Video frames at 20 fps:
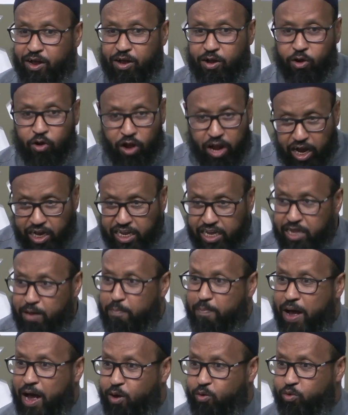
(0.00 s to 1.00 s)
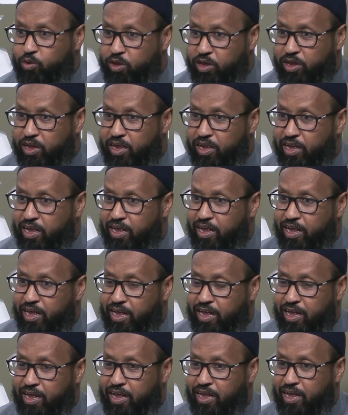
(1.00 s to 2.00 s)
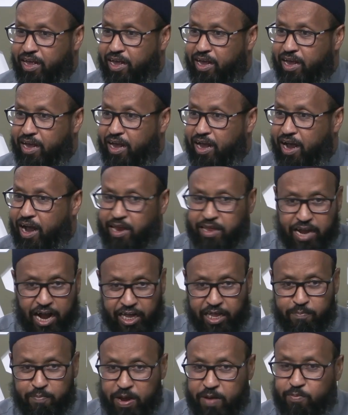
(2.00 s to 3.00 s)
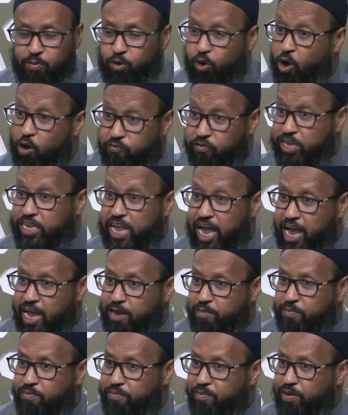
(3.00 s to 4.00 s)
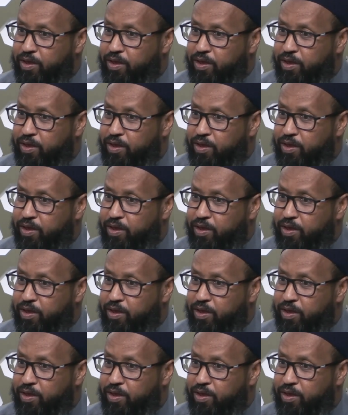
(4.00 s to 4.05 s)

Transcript: collecting the pound. And the other people, overtime.